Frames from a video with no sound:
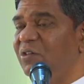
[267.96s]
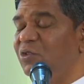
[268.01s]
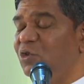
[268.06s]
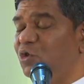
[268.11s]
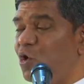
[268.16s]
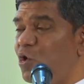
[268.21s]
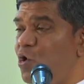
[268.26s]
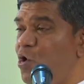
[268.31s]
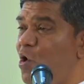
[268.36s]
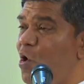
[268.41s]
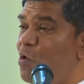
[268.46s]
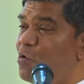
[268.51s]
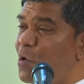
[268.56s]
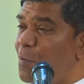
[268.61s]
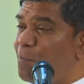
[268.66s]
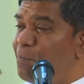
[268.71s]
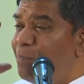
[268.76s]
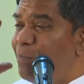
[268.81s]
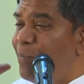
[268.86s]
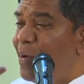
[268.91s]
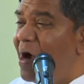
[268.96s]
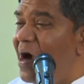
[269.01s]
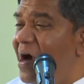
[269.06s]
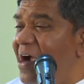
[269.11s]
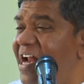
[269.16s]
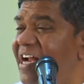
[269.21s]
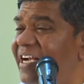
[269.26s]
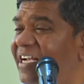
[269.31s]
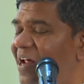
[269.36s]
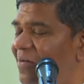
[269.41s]
So you have to
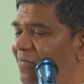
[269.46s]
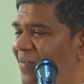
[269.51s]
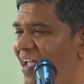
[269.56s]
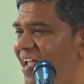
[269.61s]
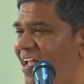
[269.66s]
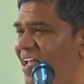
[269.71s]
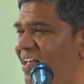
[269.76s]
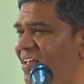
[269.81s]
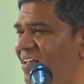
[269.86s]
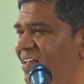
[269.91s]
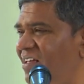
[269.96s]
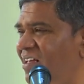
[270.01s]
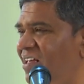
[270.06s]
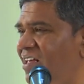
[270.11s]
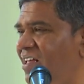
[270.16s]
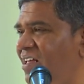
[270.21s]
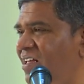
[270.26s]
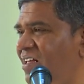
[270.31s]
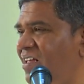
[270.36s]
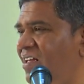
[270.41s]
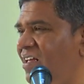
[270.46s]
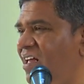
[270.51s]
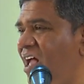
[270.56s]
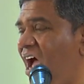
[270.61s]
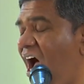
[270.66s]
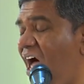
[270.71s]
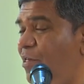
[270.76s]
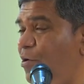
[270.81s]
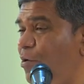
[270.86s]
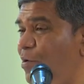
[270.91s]
burn it away.
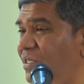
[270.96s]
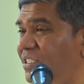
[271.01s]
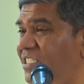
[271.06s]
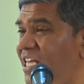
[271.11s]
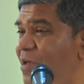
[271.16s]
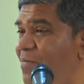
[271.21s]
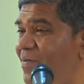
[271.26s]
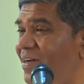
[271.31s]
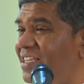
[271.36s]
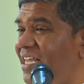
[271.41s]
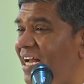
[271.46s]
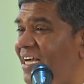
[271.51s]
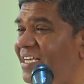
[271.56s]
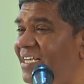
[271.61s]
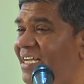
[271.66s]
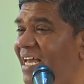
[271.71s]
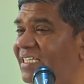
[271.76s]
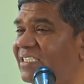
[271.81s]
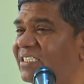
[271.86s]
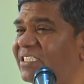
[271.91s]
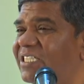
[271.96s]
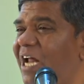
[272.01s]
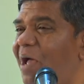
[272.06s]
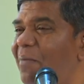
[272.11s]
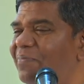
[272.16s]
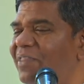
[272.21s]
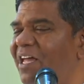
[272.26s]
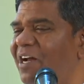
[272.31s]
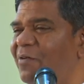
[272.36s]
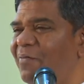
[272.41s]
Otherwise, even the dust
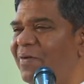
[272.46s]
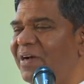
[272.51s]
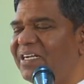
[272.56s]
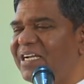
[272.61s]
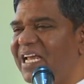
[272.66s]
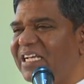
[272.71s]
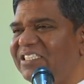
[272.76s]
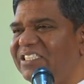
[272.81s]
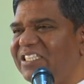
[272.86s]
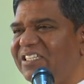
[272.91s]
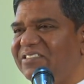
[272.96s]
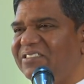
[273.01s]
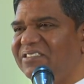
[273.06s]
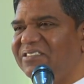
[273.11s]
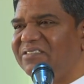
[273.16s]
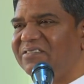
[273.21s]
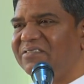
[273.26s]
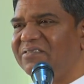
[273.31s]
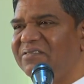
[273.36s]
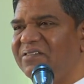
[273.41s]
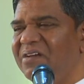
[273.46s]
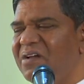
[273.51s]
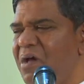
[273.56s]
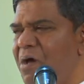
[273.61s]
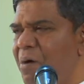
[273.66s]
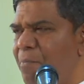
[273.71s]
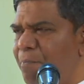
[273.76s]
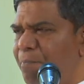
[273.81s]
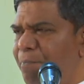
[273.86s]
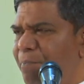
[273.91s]
of that will touch us.
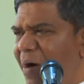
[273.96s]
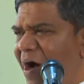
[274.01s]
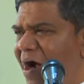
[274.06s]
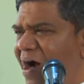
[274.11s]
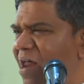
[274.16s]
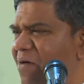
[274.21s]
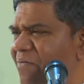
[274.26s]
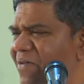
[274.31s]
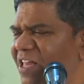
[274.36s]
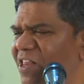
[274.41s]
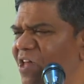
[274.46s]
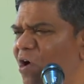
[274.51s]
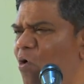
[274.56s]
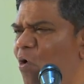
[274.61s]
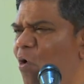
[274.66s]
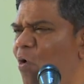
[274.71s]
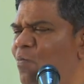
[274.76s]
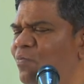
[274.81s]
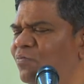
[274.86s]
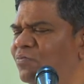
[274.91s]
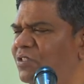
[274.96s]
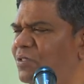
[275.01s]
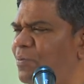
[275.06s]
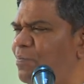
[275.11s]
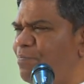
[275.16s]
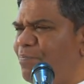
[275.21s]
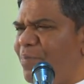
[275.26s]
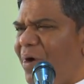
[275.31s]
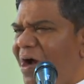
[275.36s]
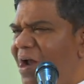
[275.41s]
Burn away the homes,
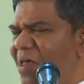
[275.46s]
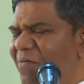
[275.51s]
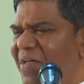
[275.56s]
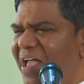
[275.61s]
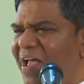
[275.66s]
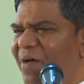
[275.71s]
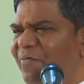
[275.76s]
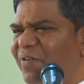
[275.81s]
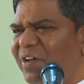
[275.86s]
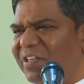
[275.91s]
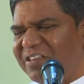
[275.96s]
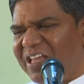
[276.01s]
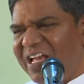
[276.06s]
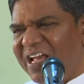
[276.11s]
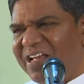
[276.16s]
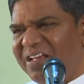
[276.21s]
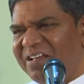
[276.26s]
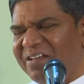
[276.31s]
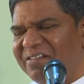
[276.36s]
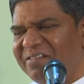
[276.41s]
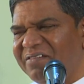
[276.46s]
burn away everything.